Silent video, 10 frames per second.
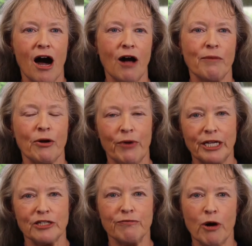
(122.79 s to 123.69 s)
All my
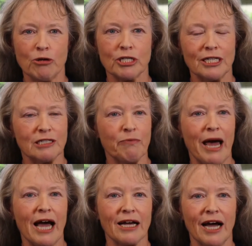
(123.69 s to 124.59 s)
range of motion is
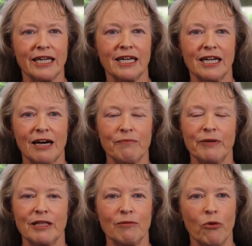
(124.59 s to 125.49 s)
back. I get
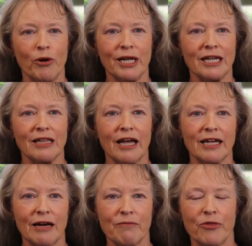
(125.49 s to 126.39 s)
up in the morning
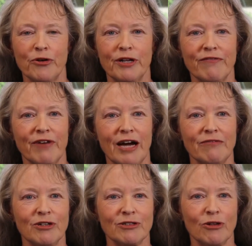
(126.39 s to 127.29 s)
like I'm
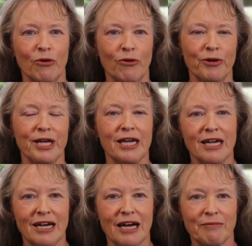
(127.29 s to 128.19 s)
35 years old.
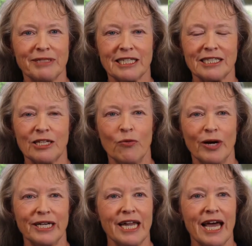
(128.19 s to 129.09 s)
I'm
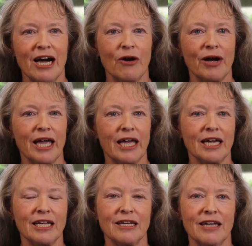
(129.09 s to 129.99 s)
61 now,
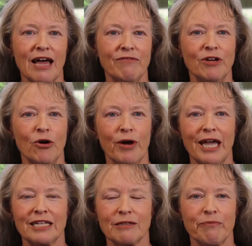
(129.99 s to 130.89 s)
and have no
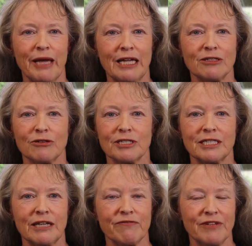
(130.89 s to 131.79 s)
aches and pains or
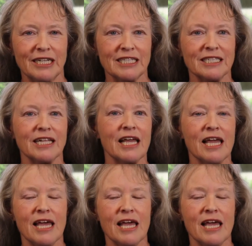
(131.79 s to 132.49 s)
stiffness.